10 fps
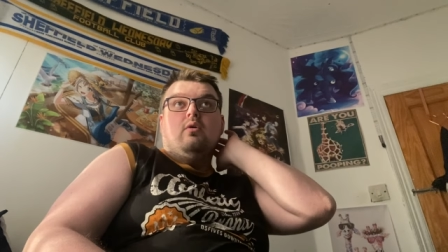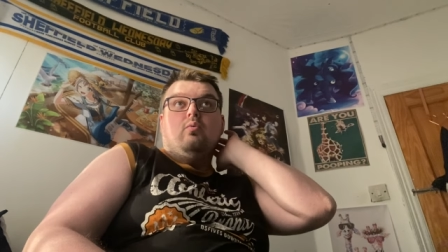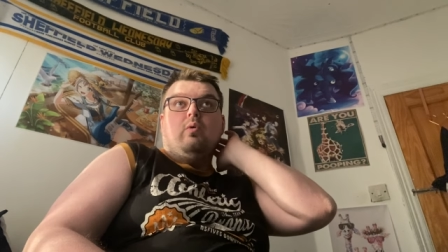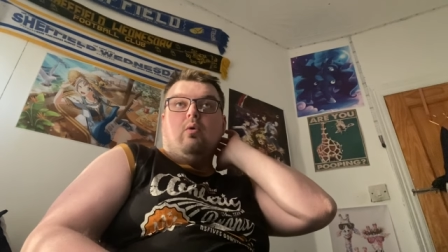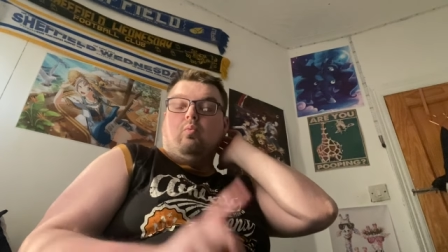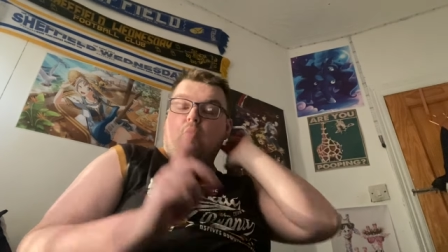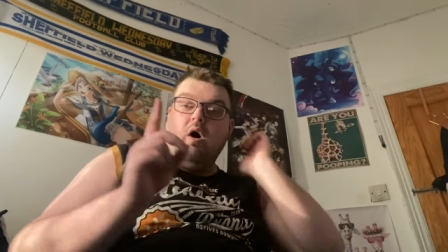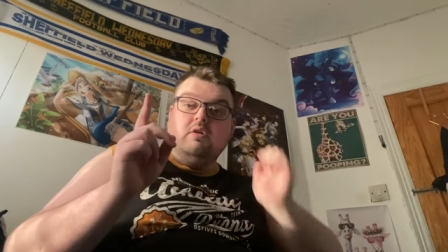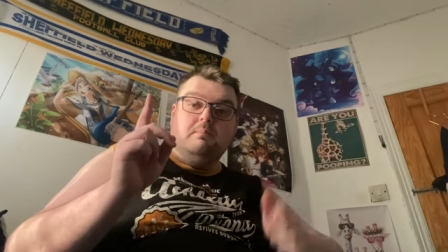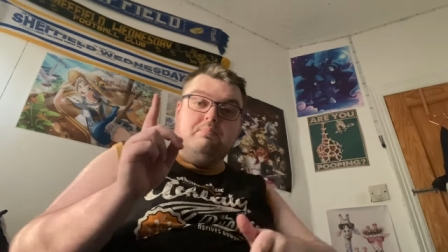well,
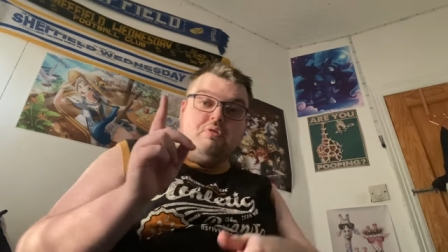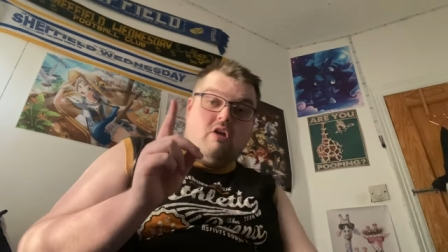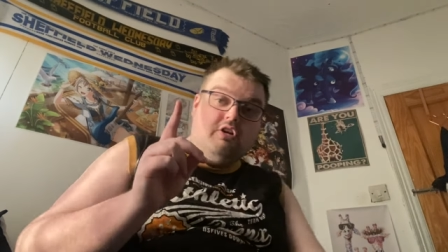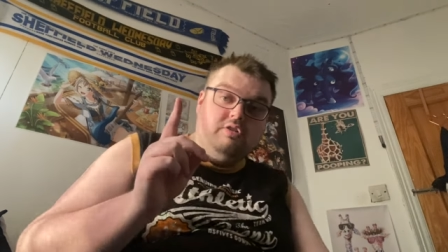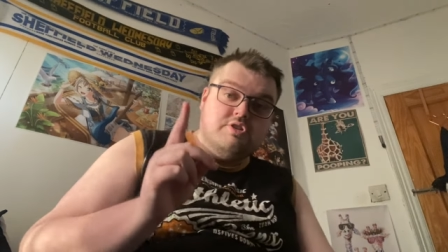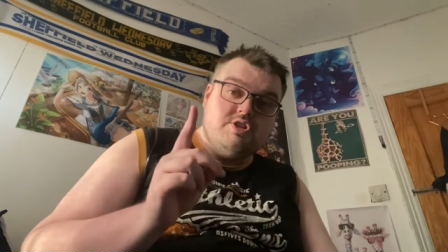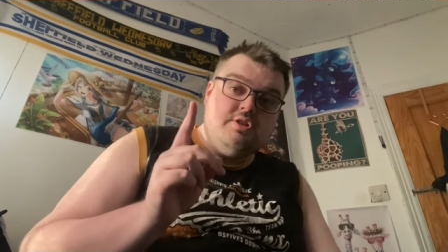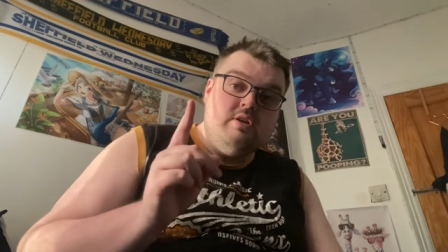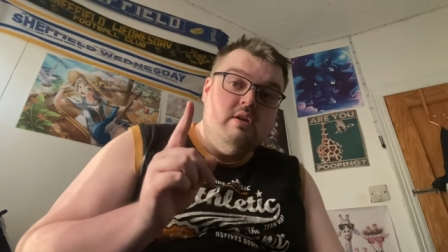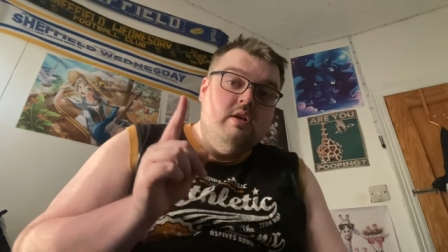one product
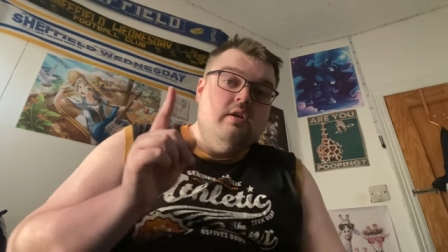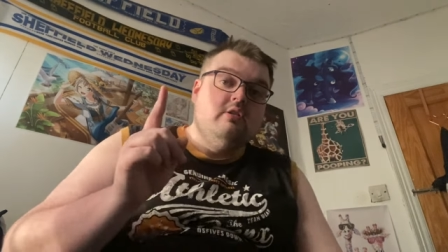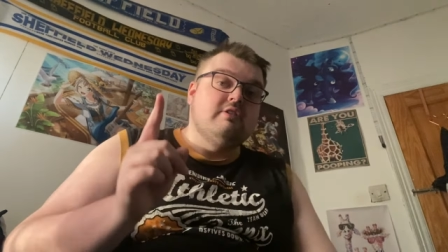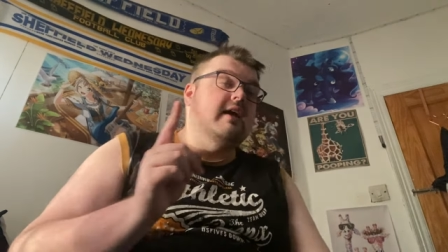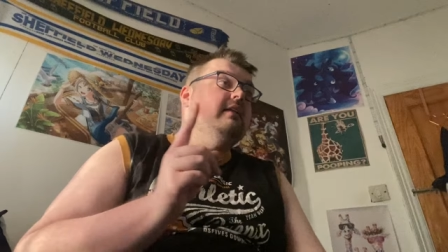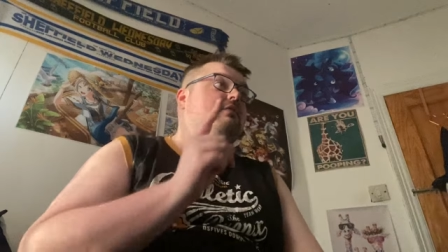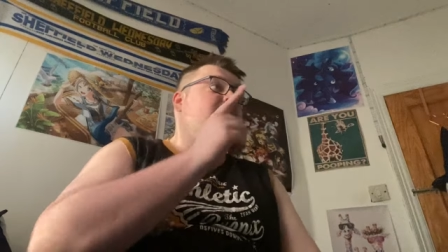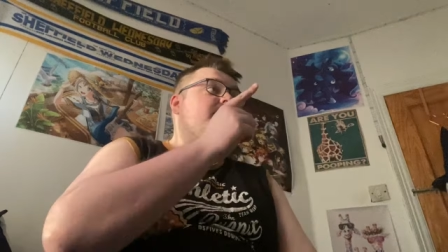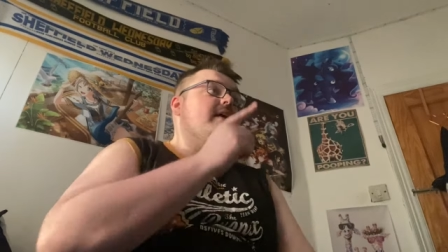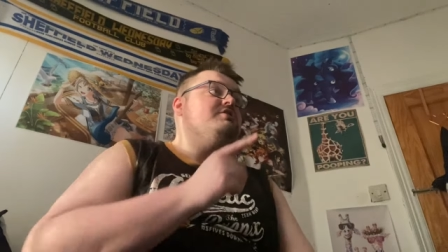really
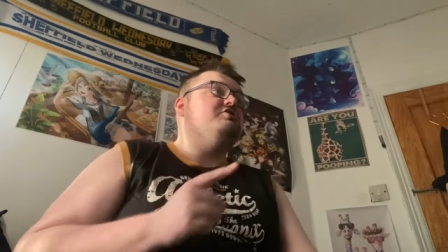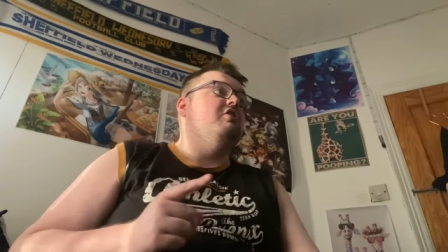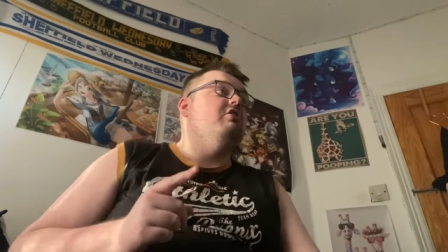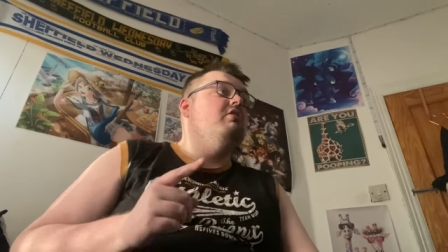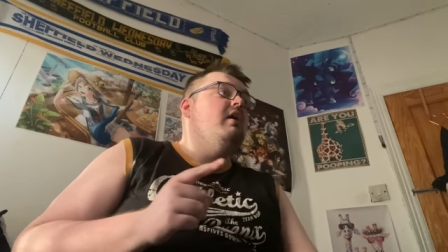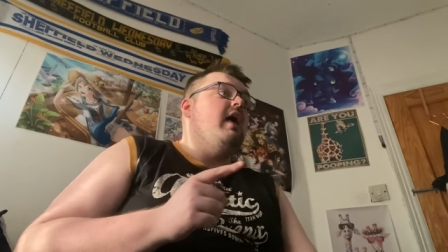from their store,